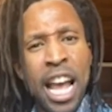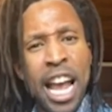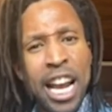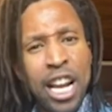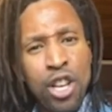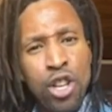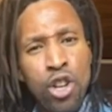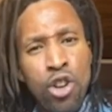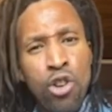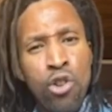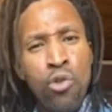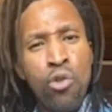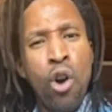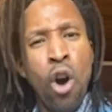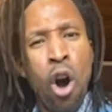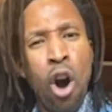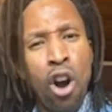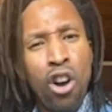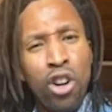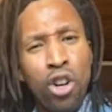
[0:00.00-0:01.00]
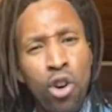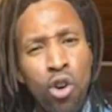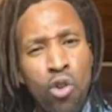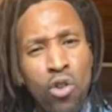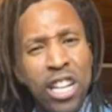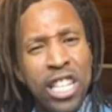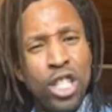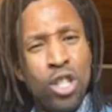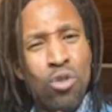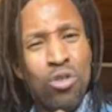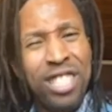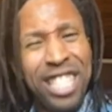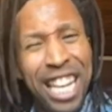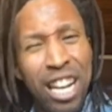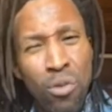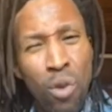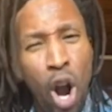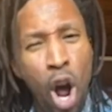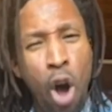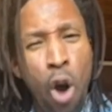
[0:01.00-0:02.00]
and you are going to
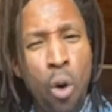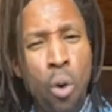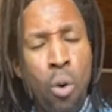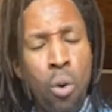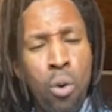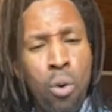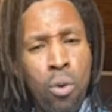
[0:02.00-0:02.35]
zero.